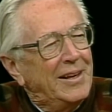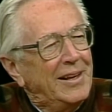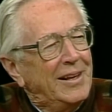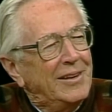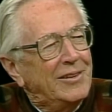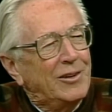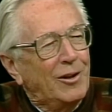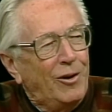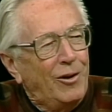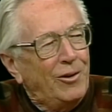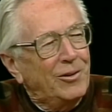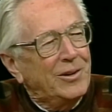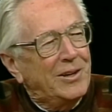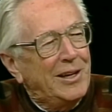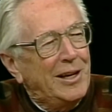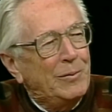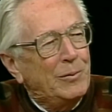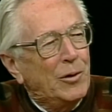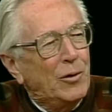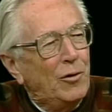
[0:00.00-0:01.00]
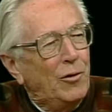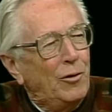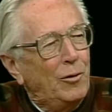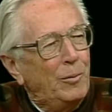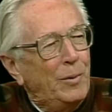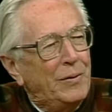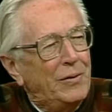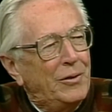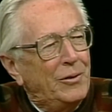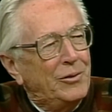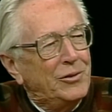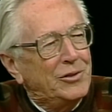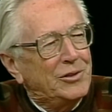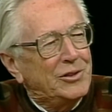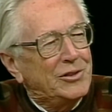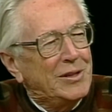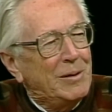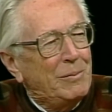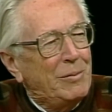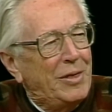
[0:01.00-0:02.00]
It's a long time ago, but
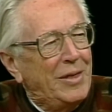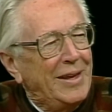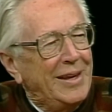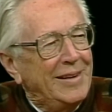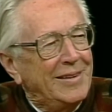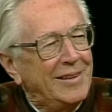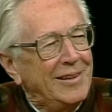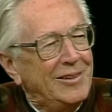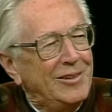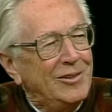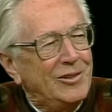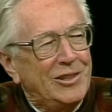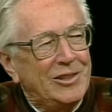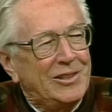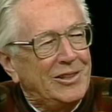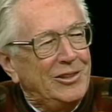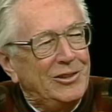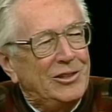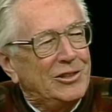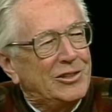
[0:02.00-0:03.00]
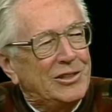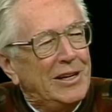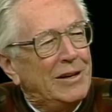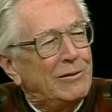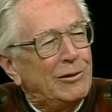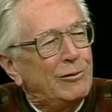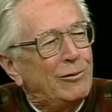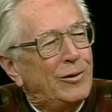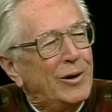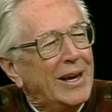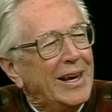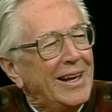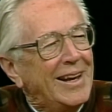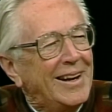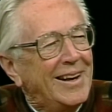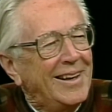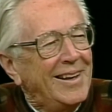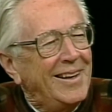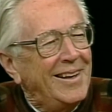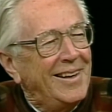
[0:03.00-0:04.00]
those are some things that you just never
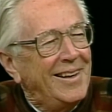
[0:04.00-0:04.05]
forget.